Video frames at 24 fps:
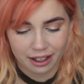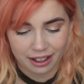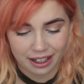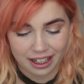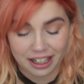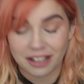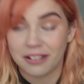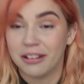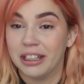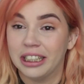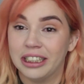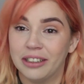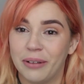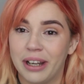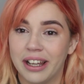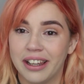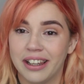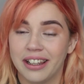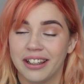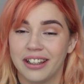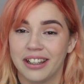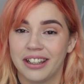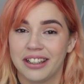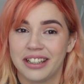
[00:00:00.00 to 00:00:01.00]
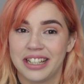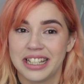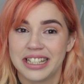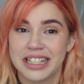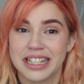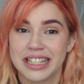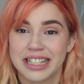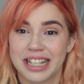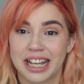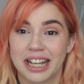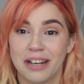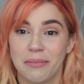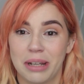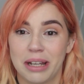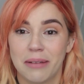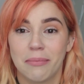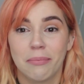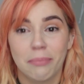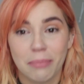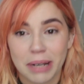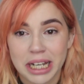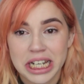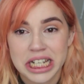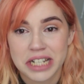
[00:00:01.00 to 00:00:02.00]
Well, this is going to be a
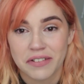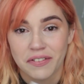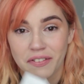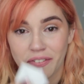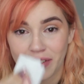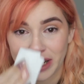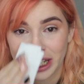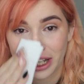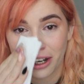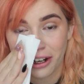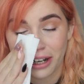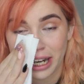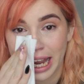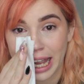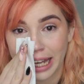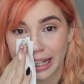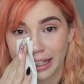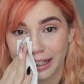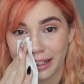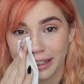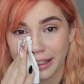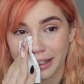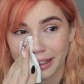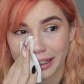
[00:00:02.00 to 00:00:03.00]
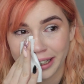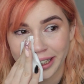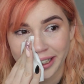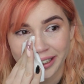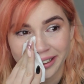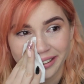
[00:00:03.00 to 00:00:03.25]
bitch of a video to edit.